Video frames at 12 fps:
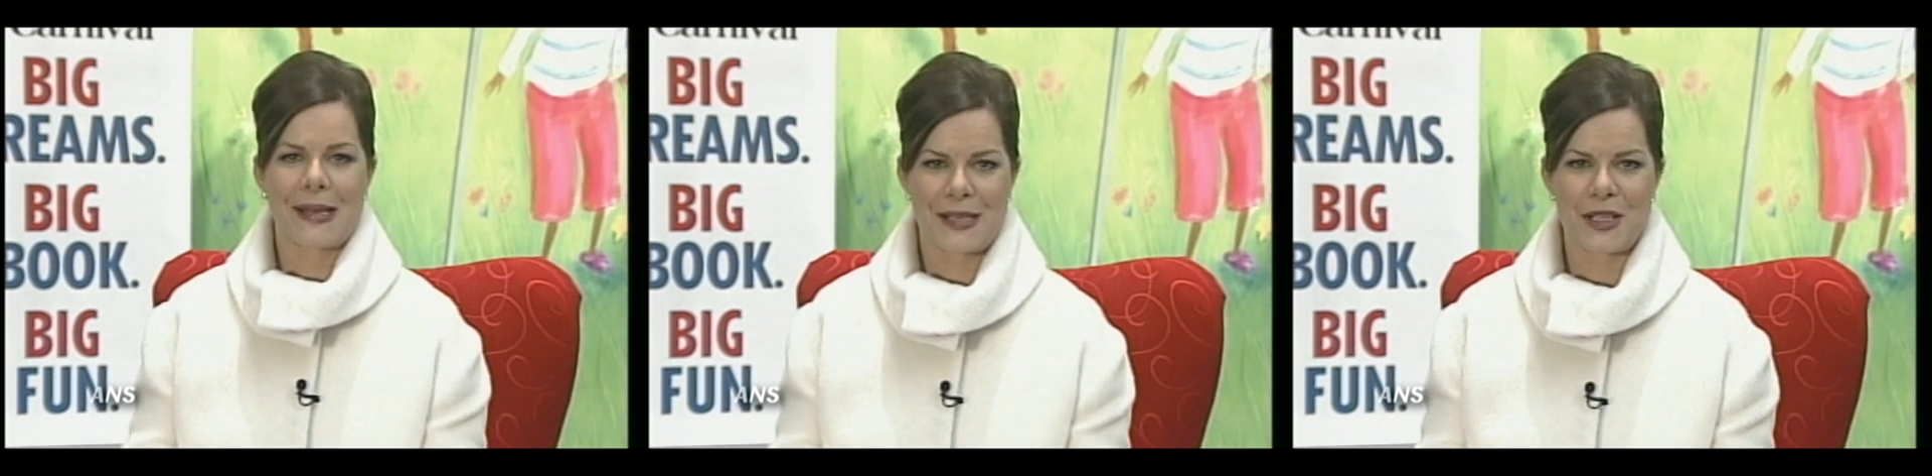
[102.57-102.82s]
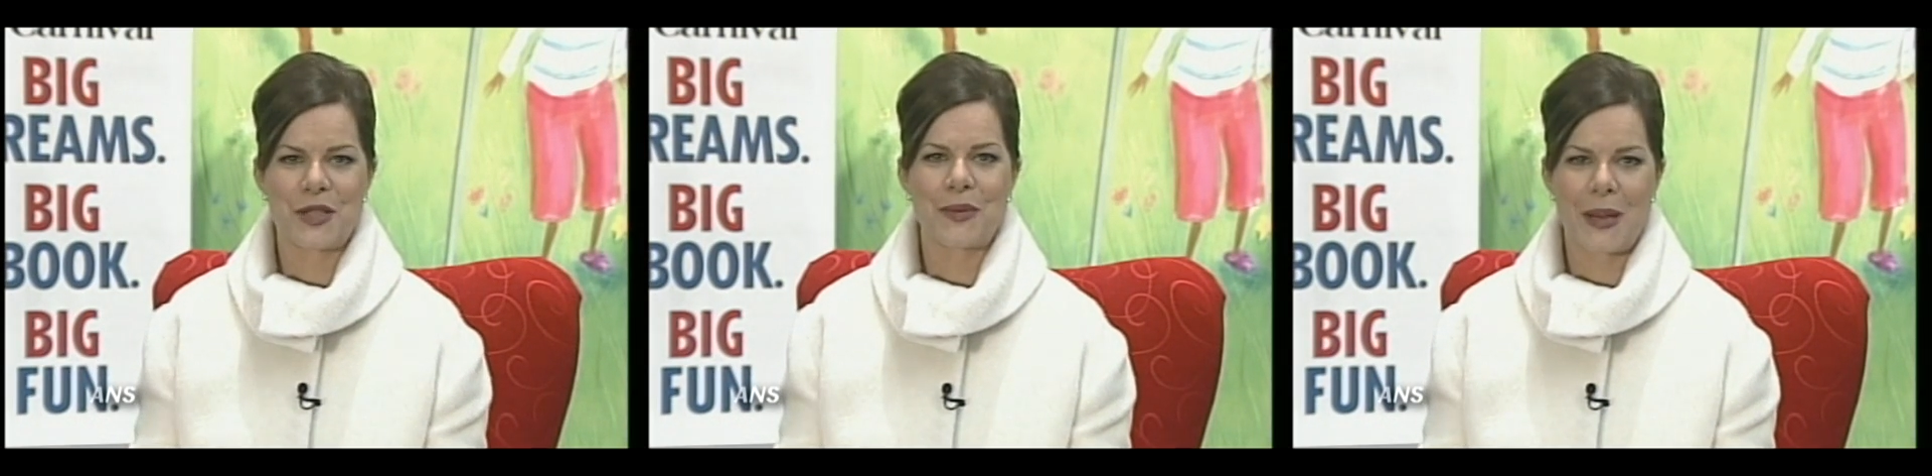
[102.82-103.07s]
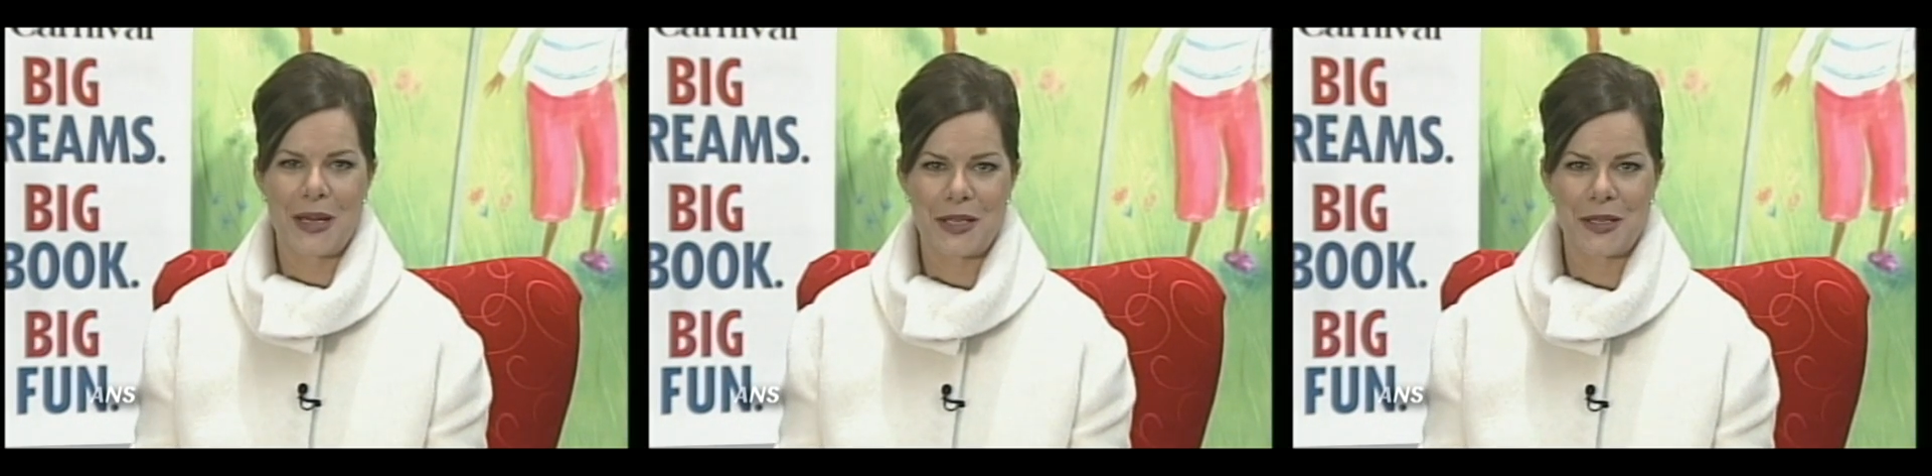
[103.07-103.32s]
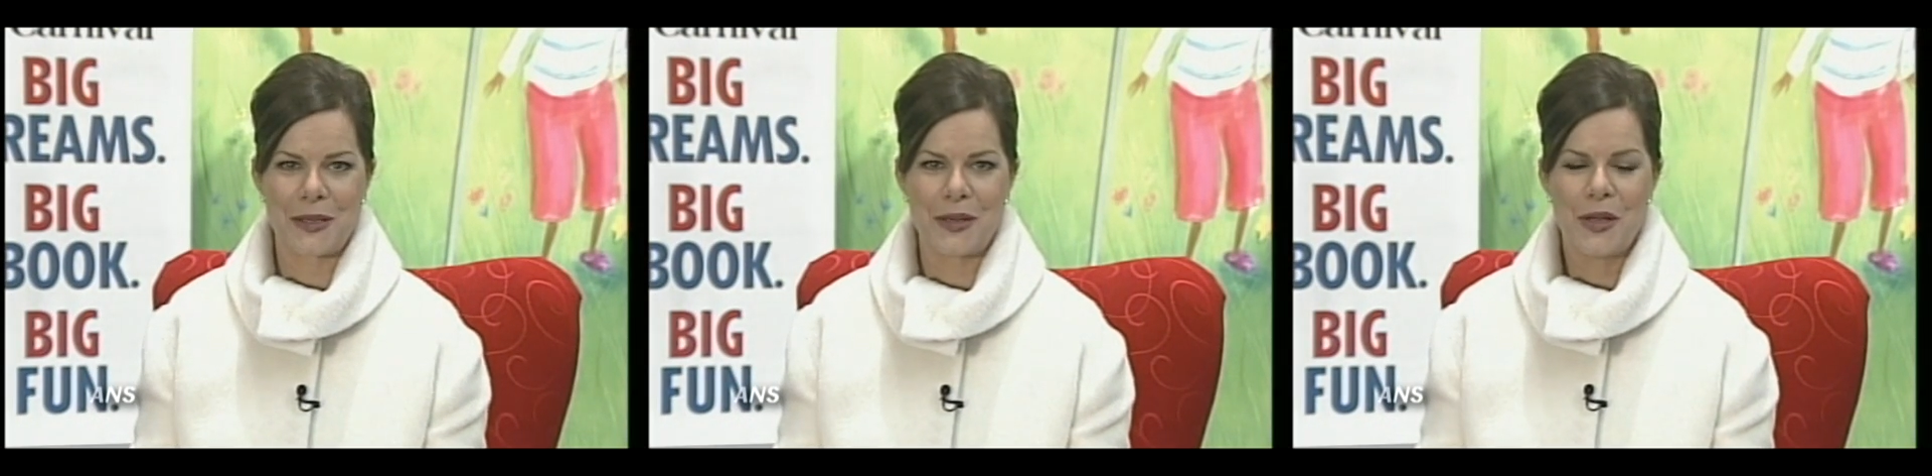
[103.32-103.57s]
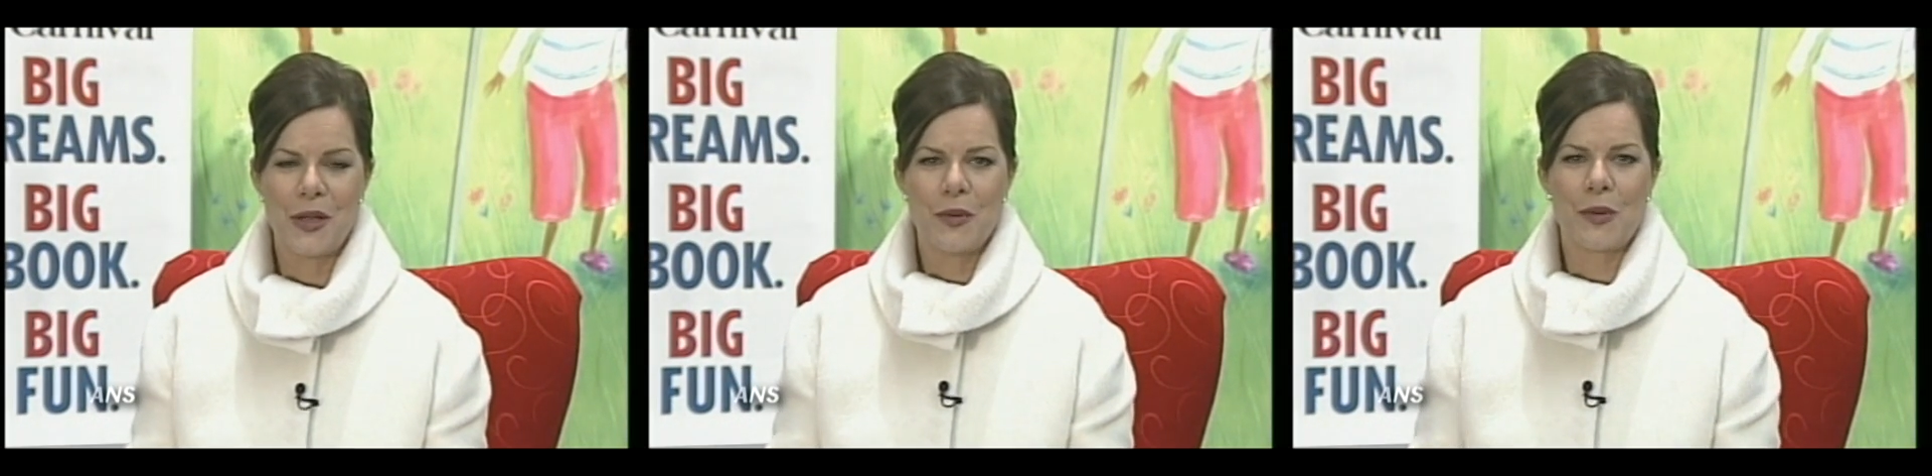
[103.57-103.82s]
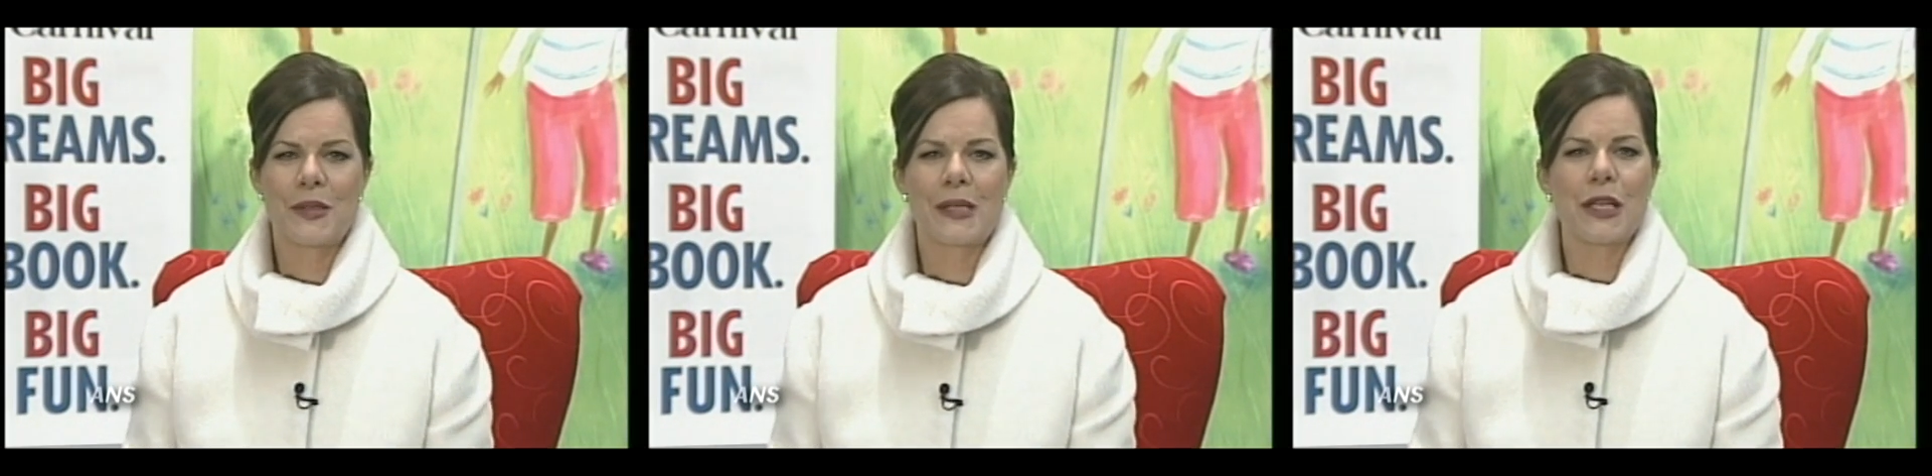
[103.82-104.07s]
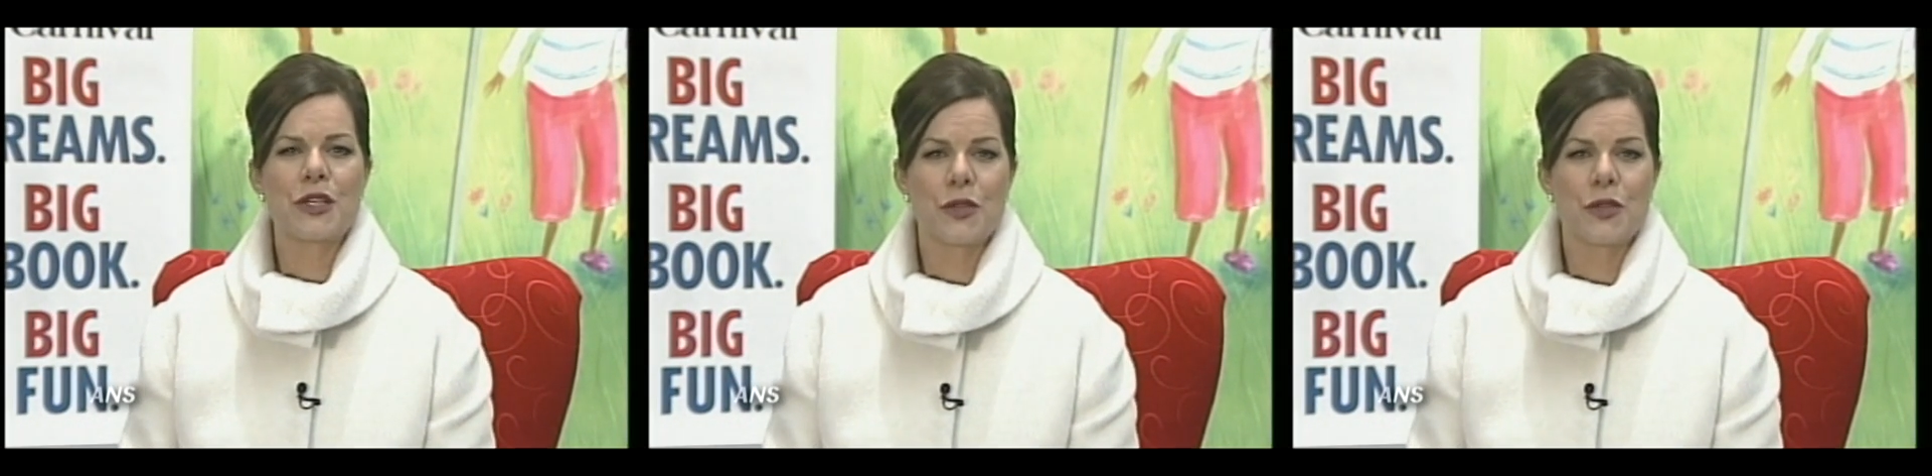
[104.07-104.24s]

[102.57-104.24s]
situation with St.